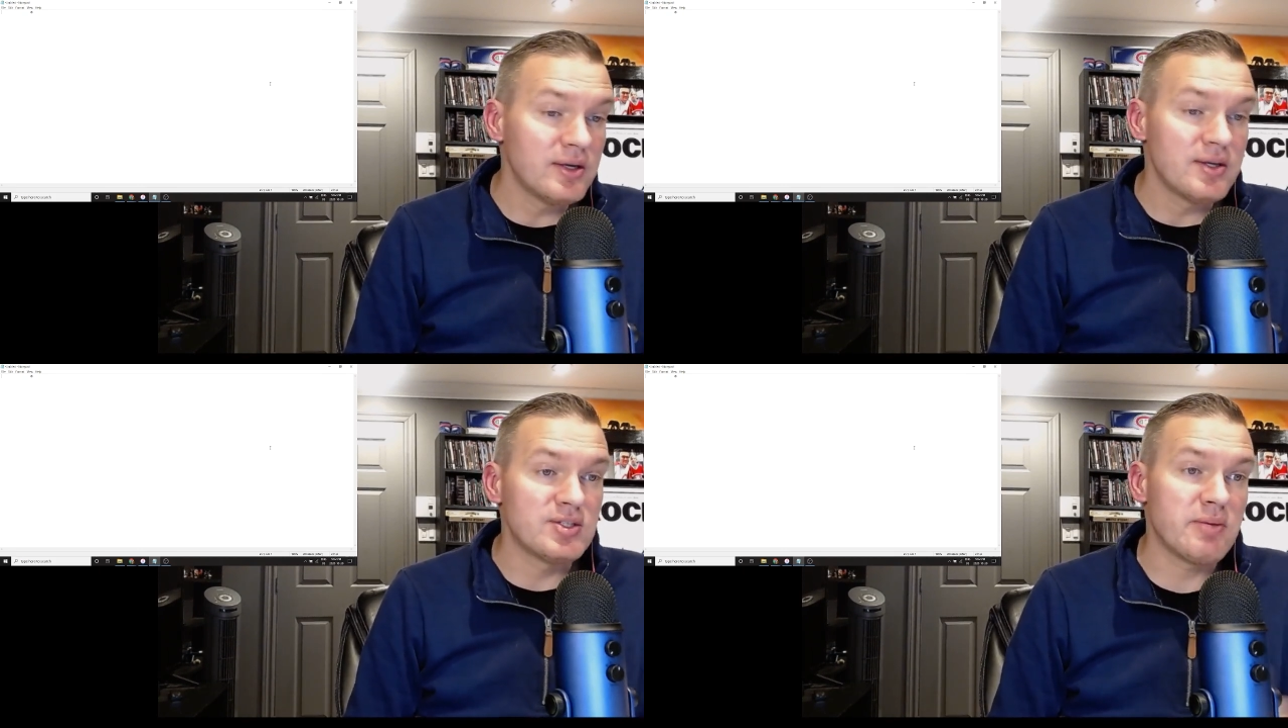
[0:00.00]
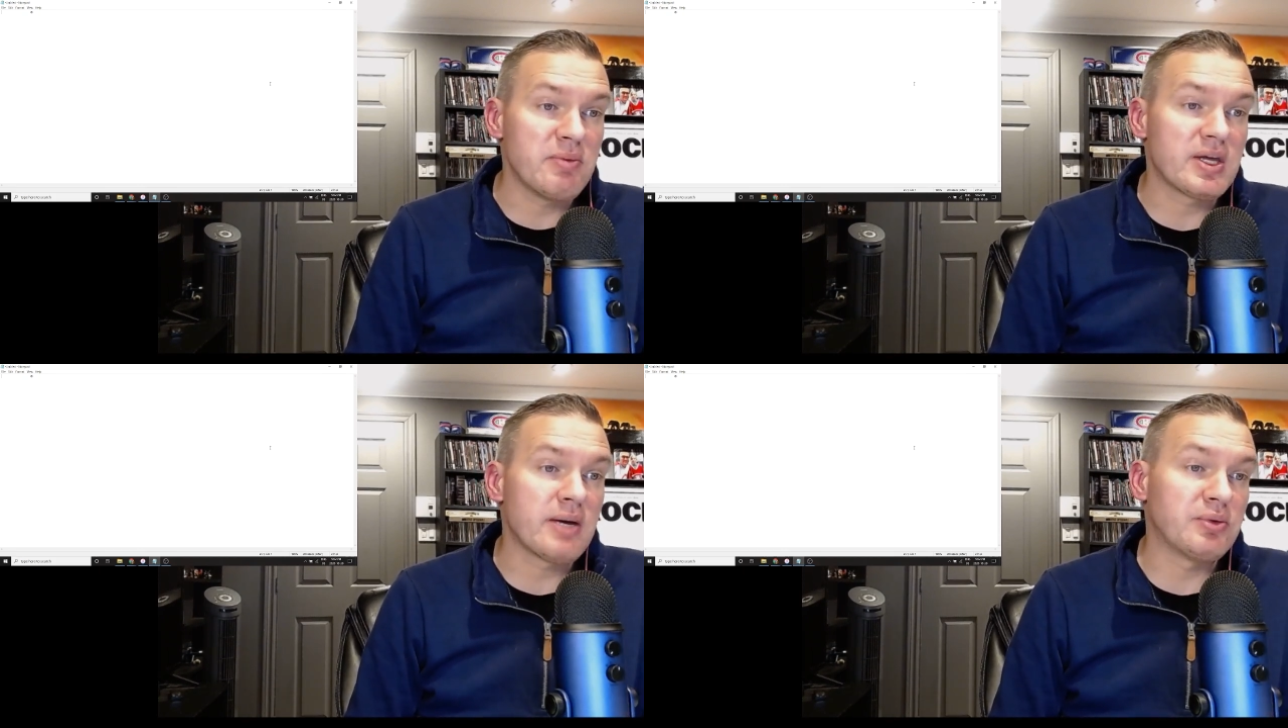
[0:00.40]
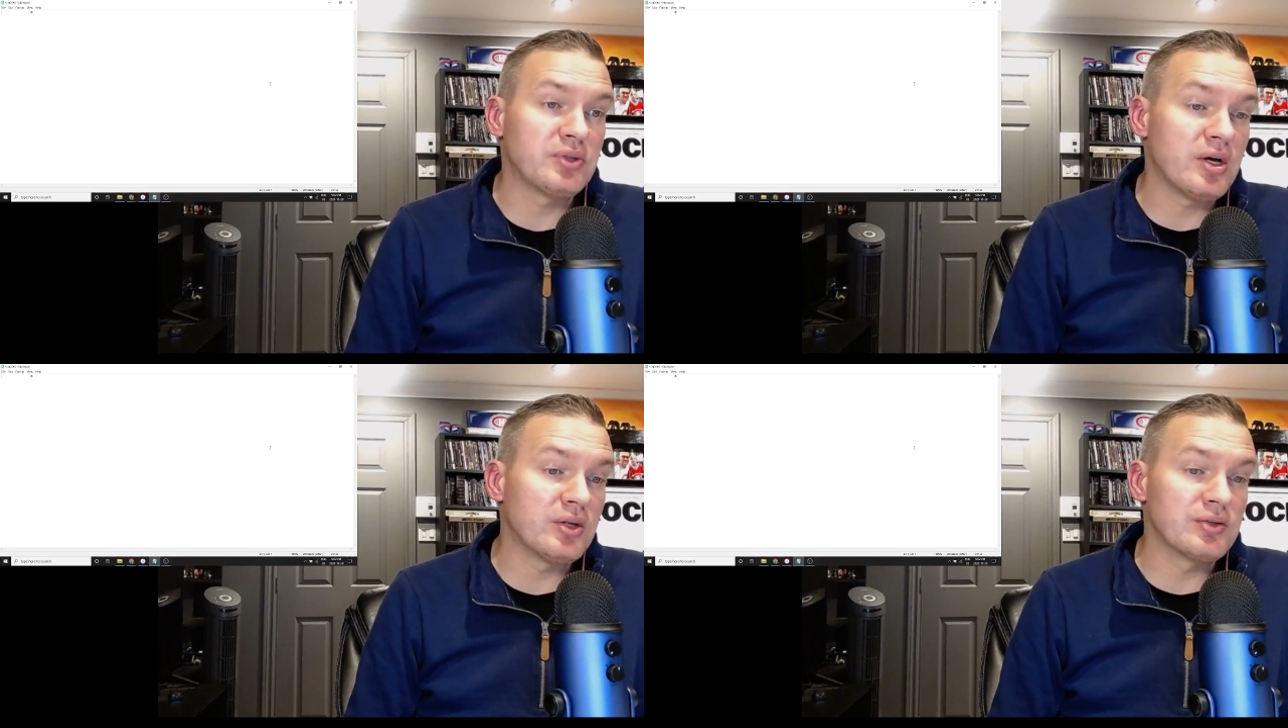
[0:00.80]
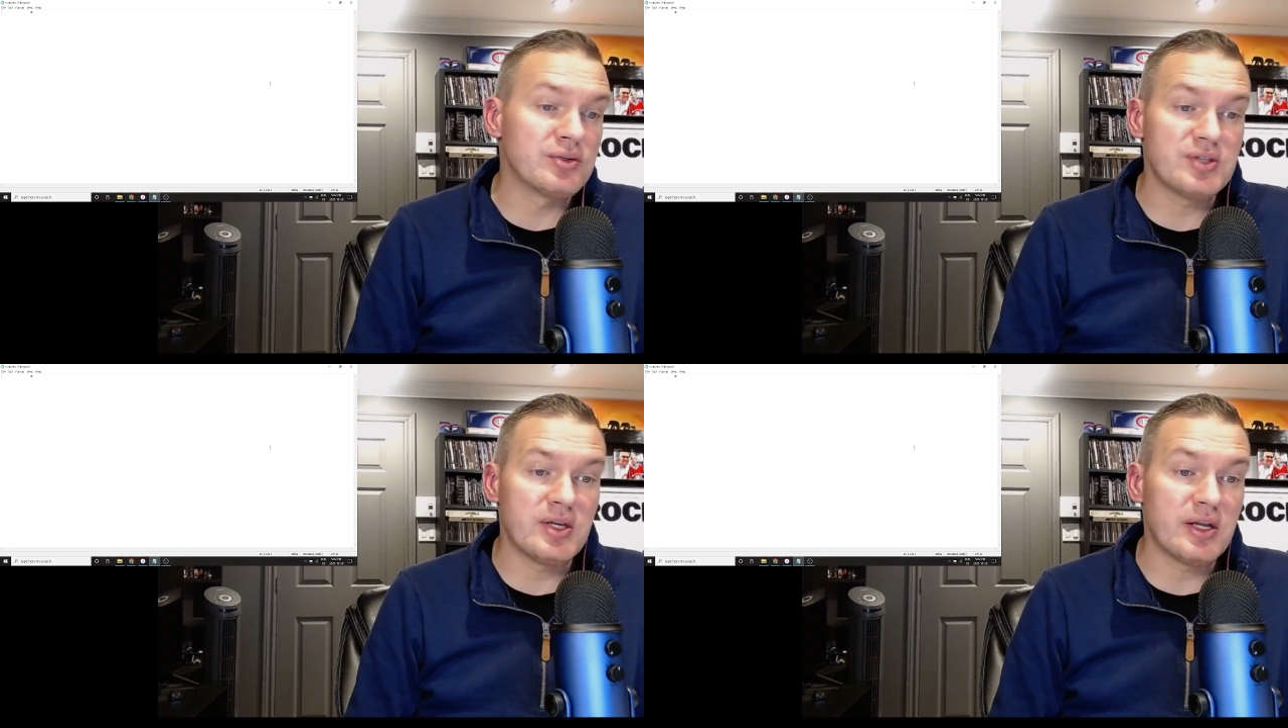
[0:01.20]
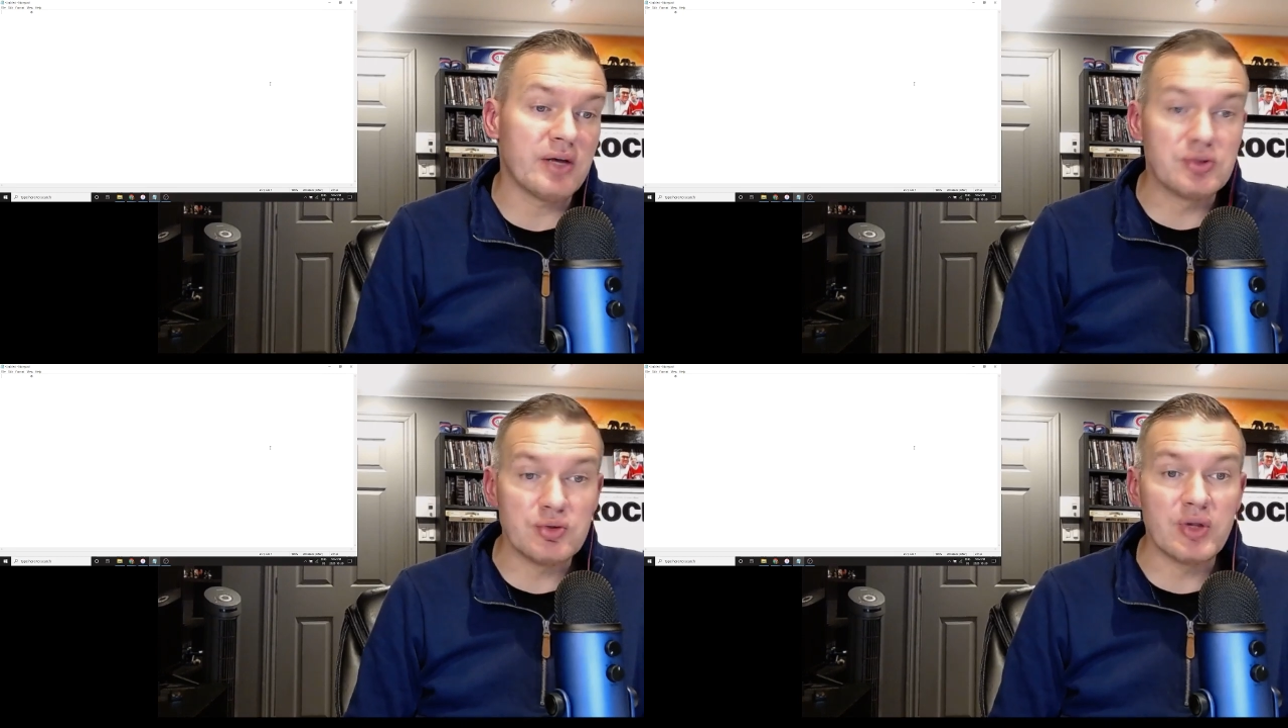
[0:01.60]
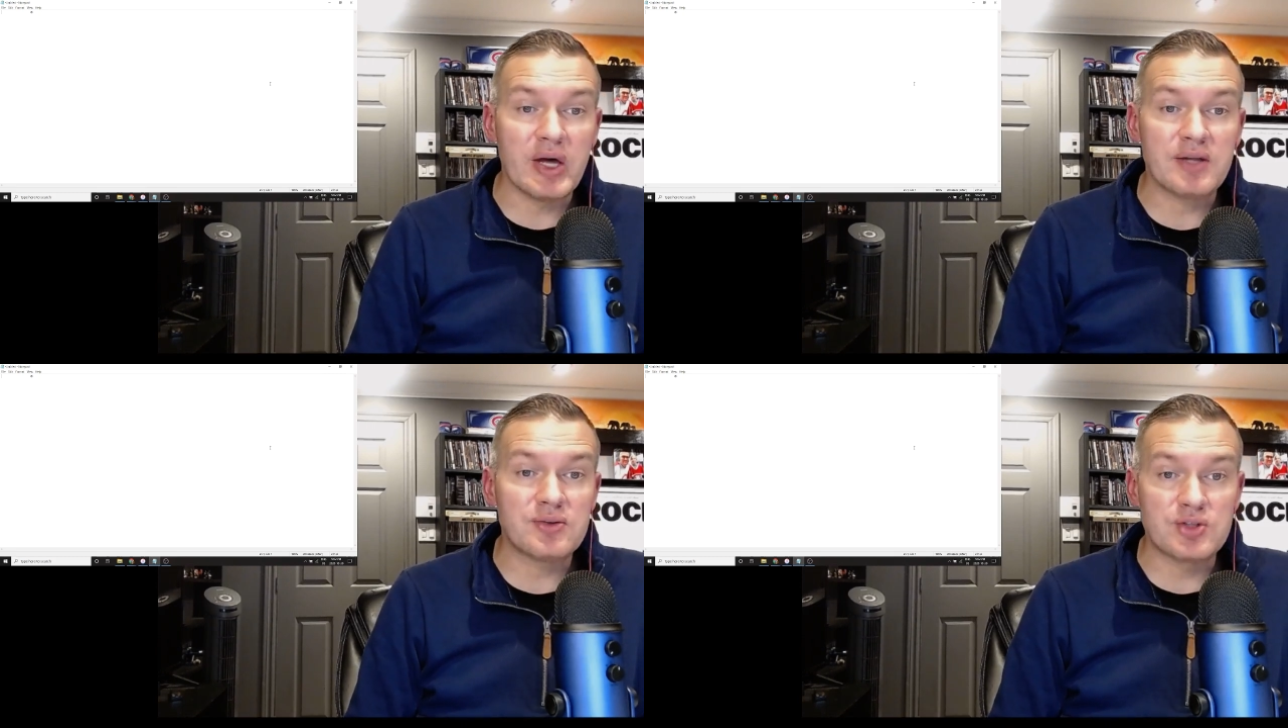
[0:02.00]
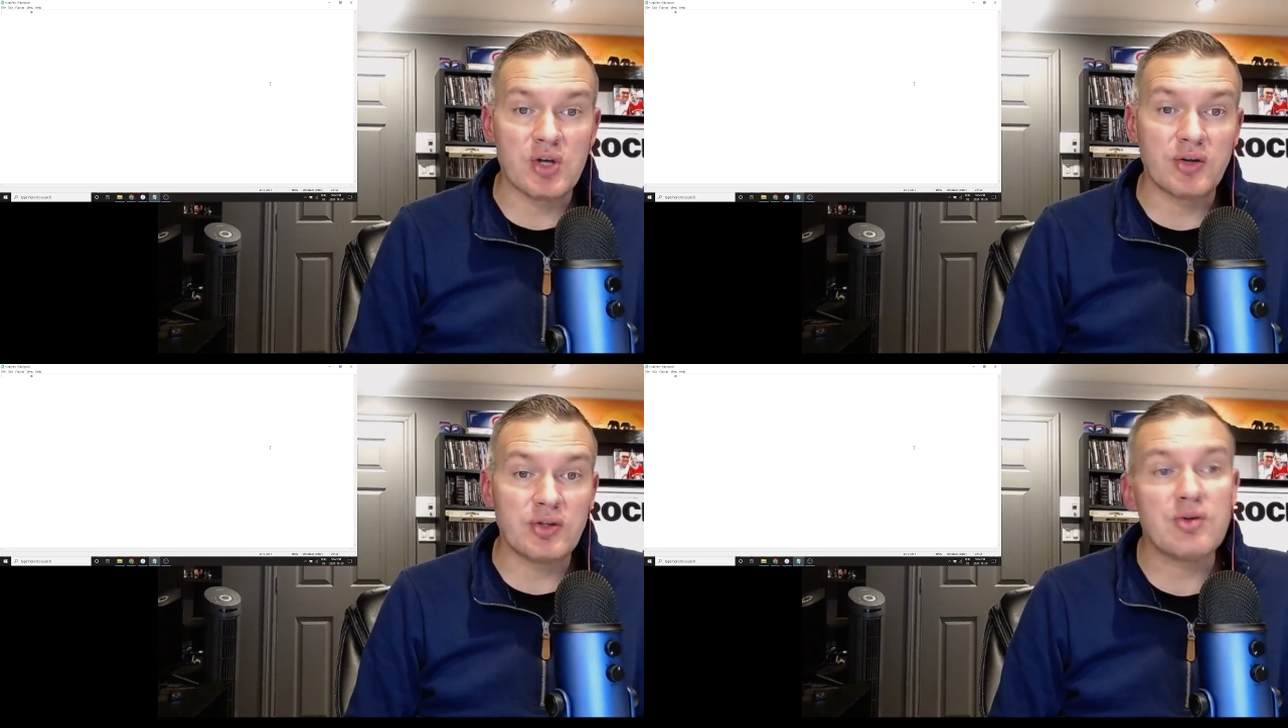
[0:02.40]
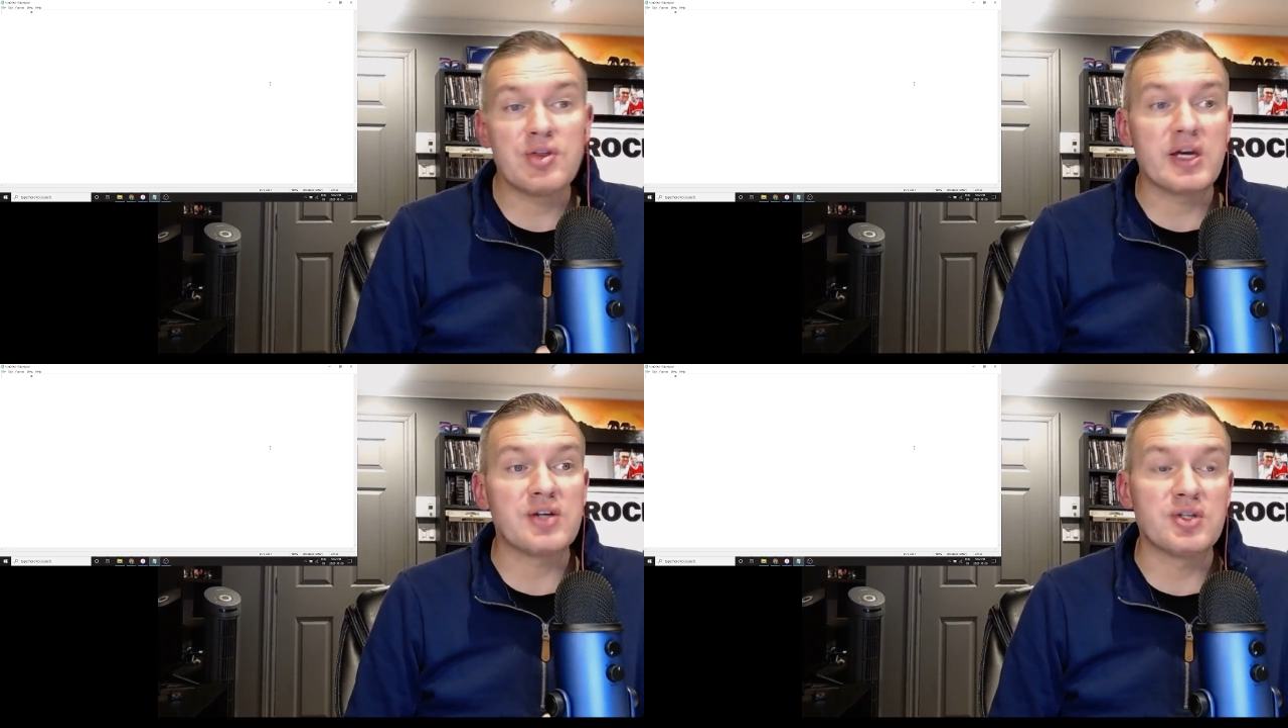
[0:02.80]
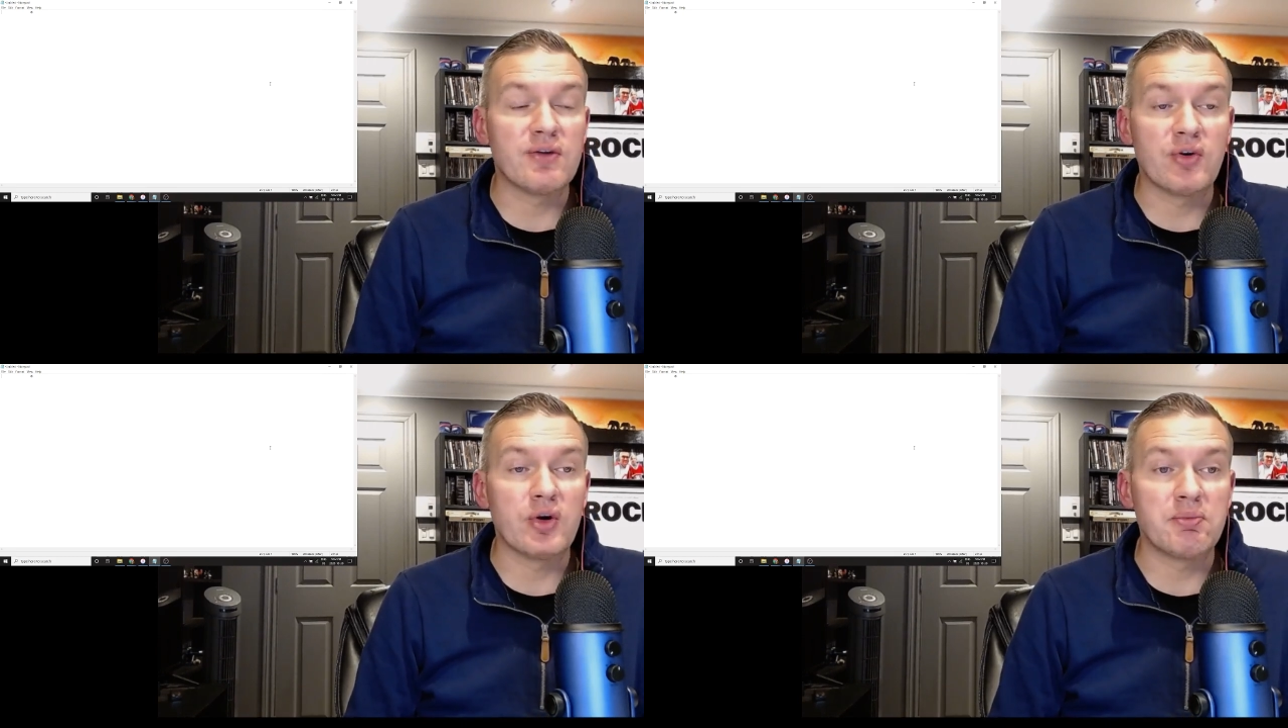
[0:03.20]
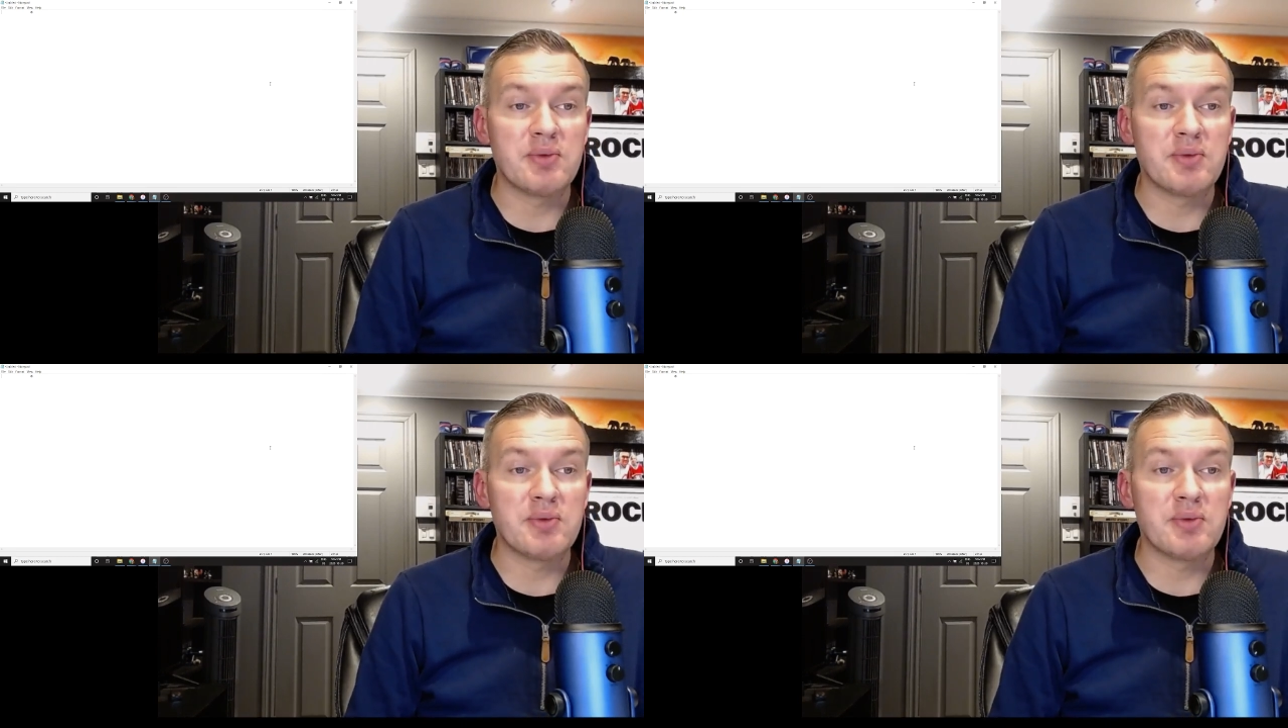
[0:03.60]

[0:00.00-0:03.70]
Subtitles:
send me a couple dollars, and I'll do that song that you think I should have heard.